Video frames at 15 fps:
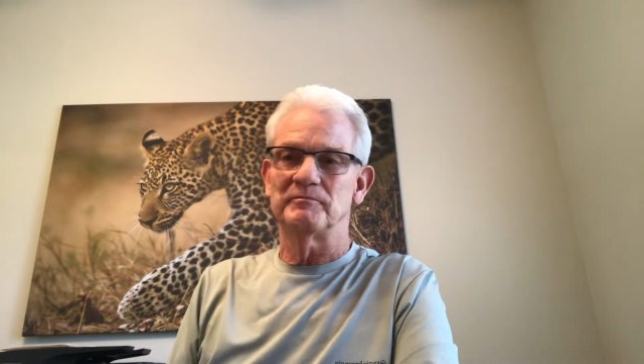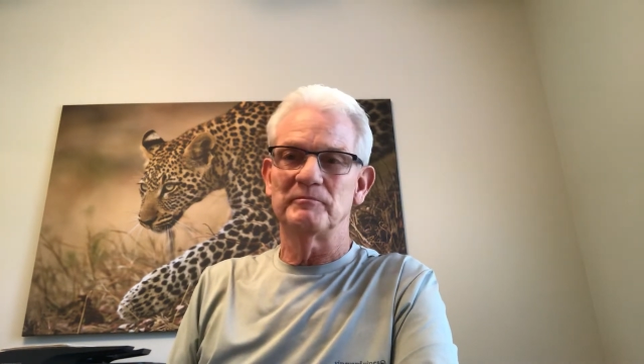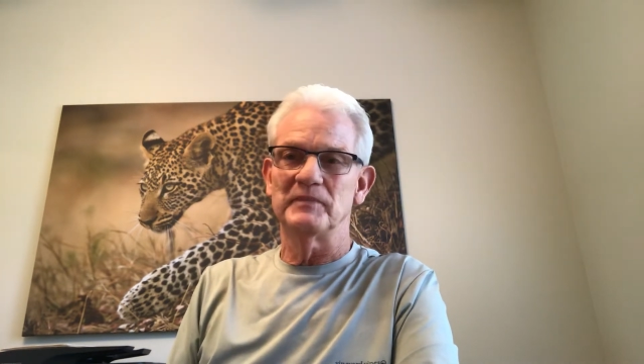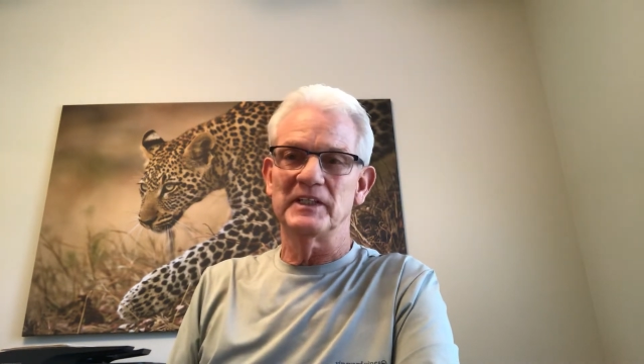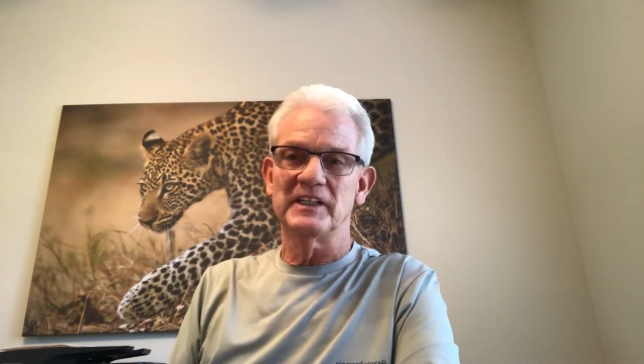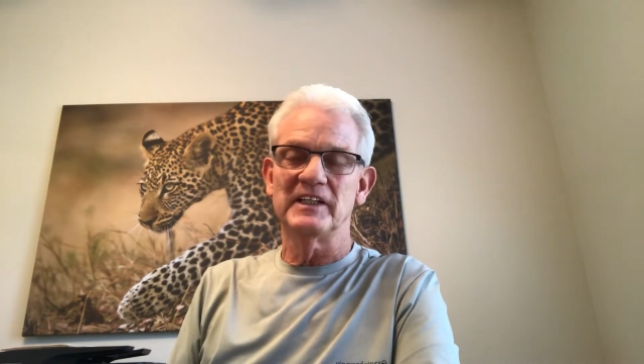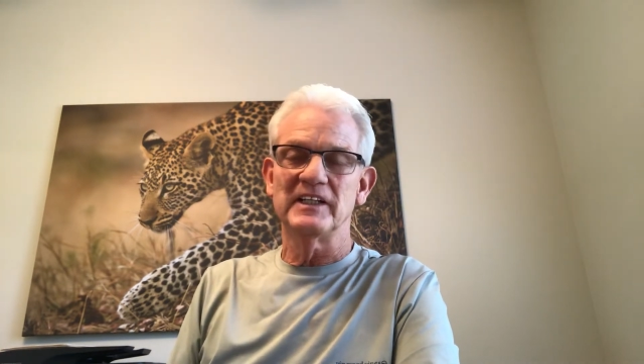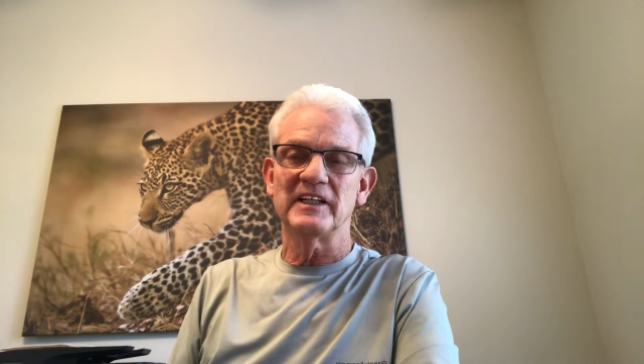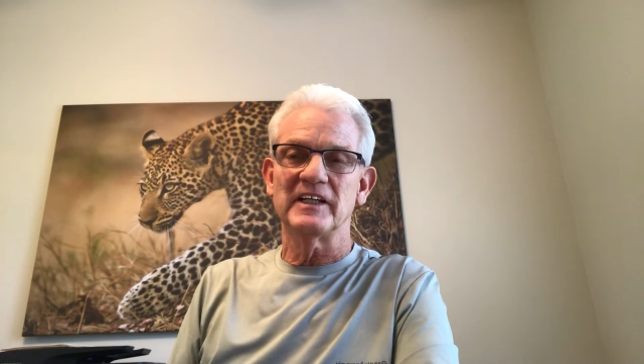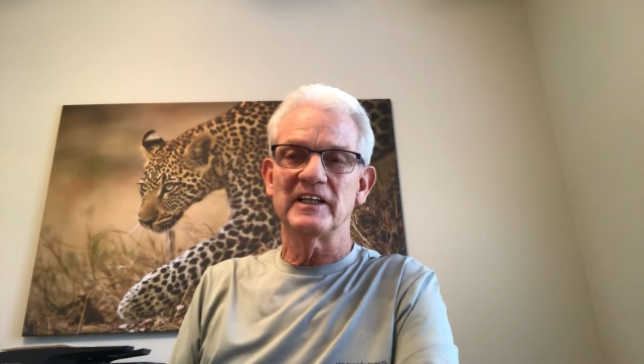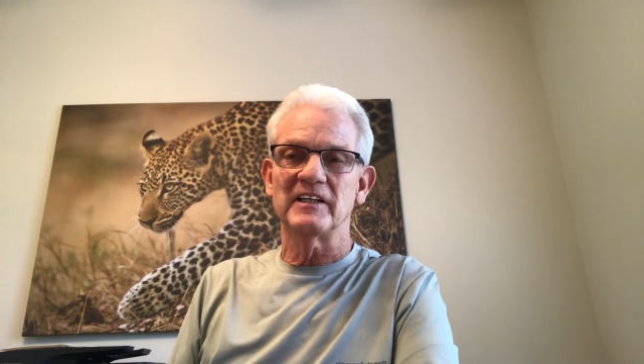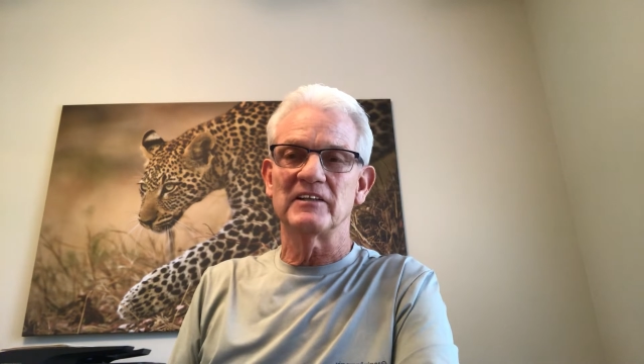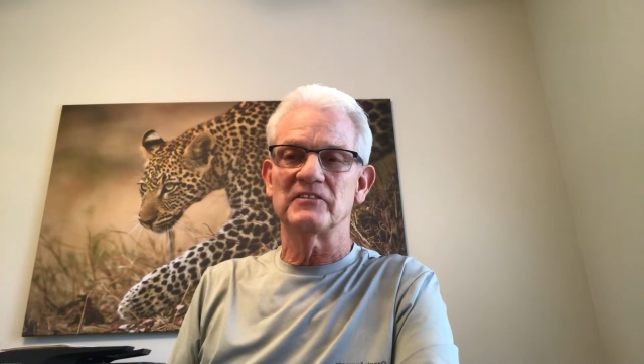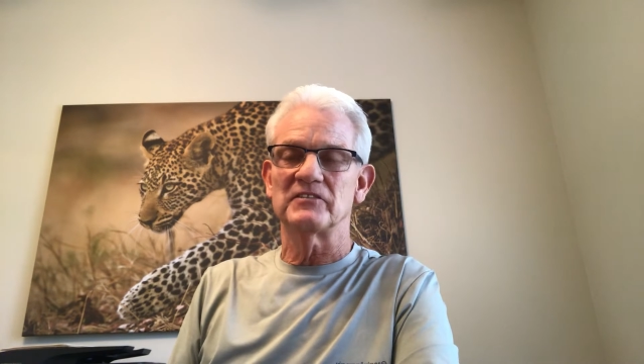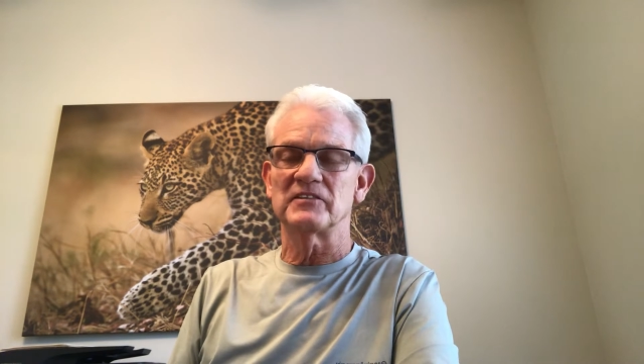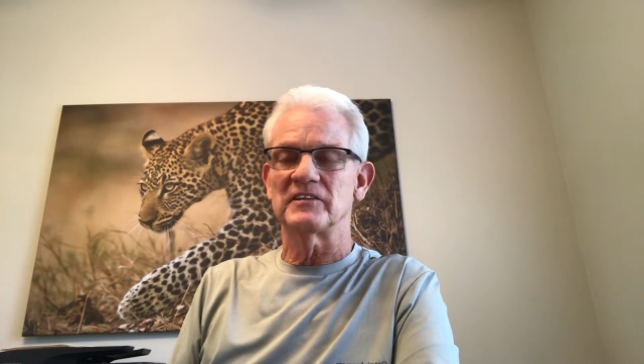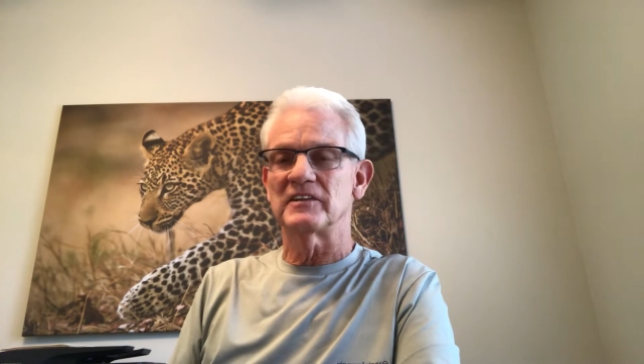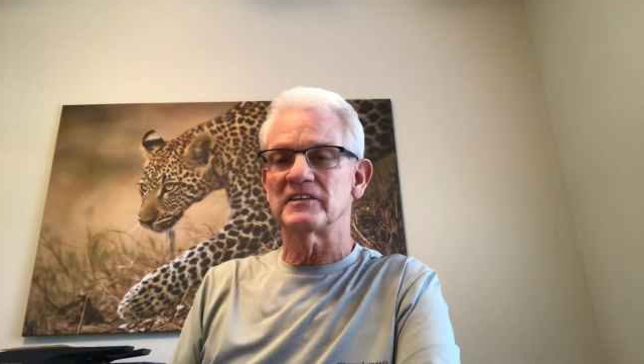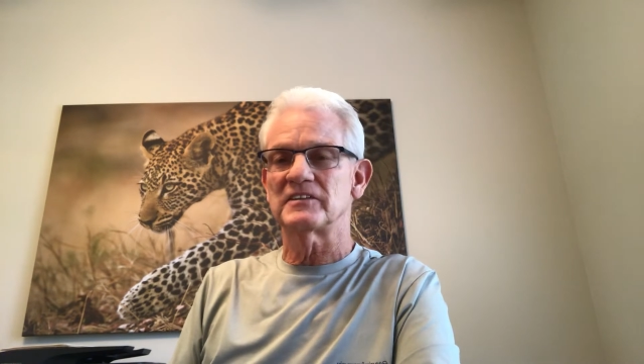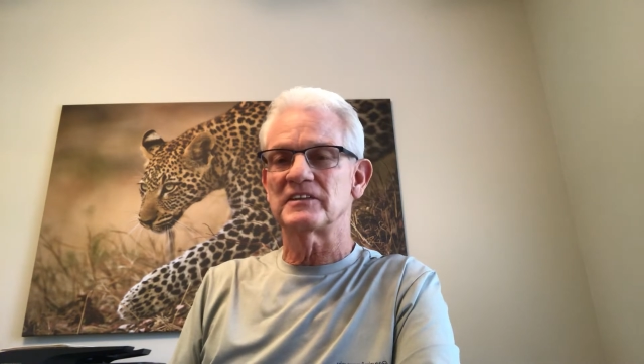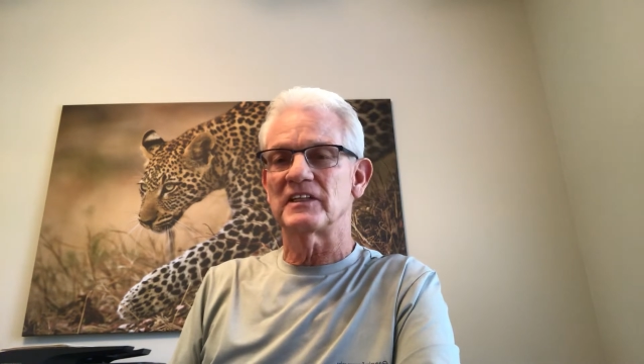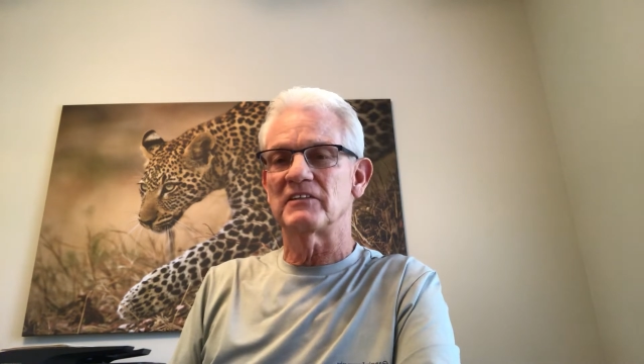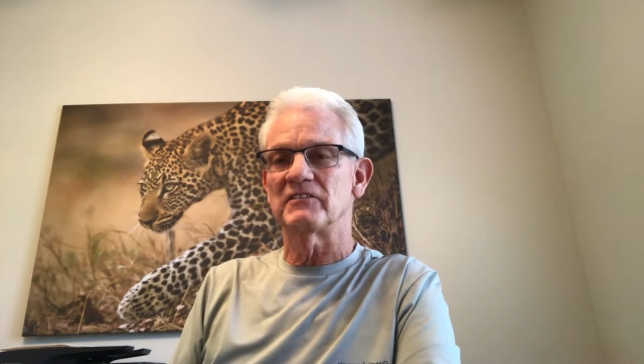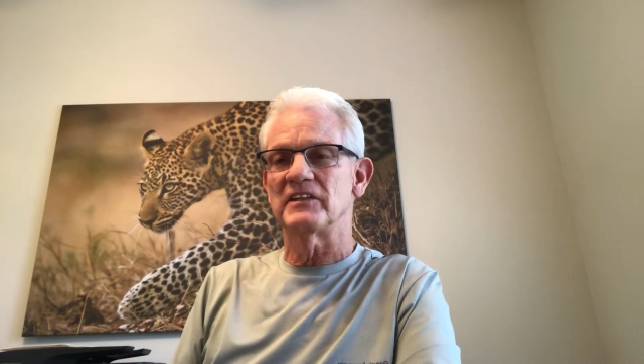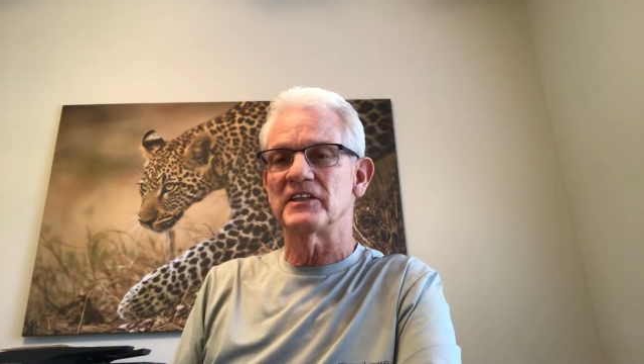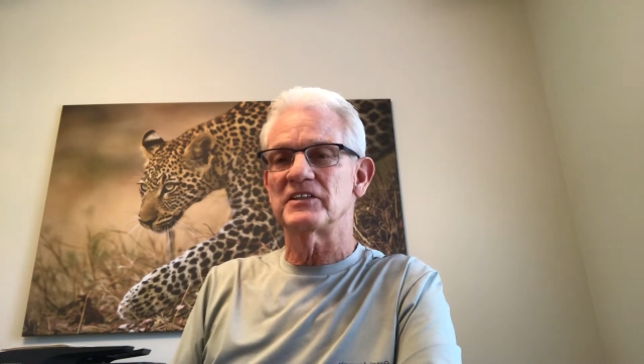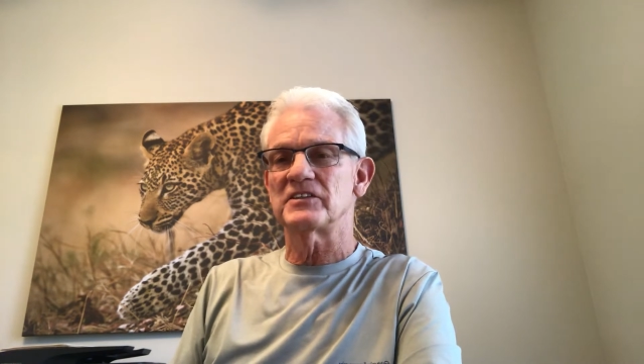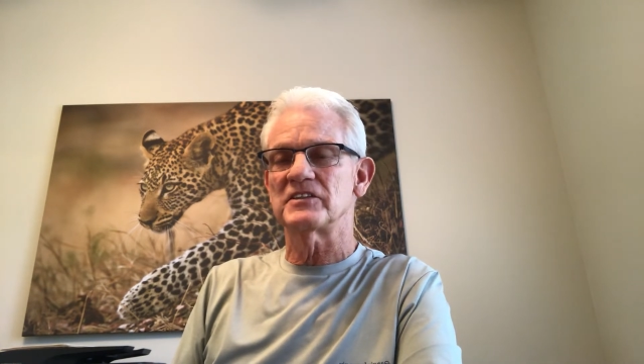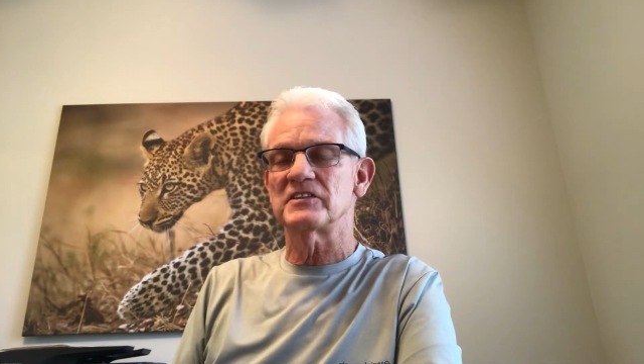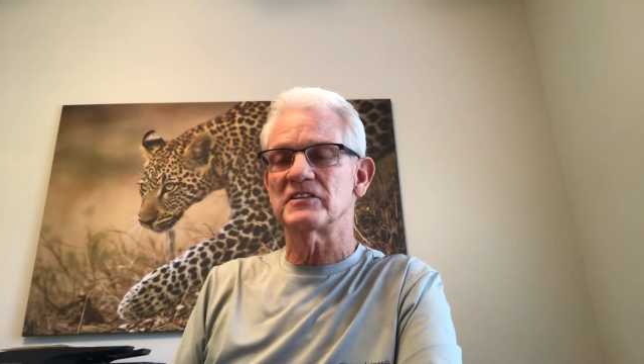beginning of
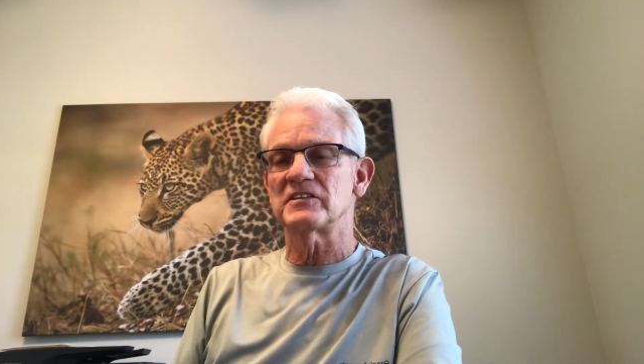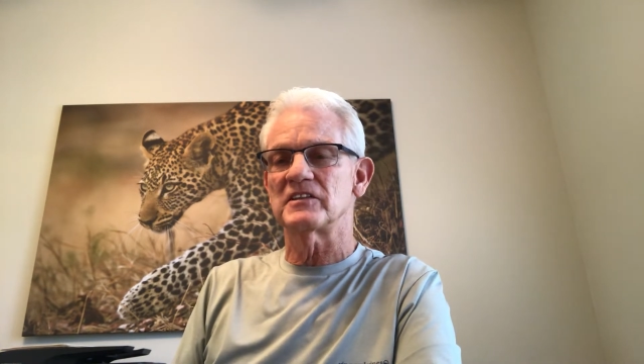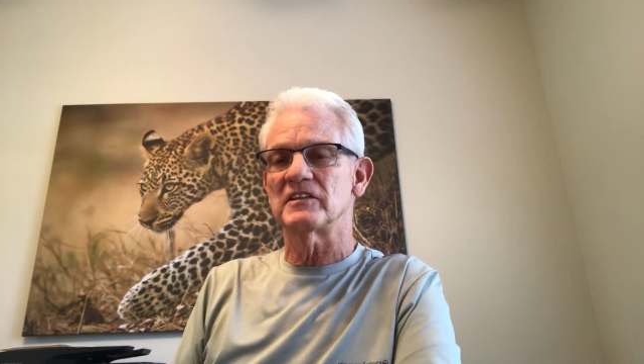salvations,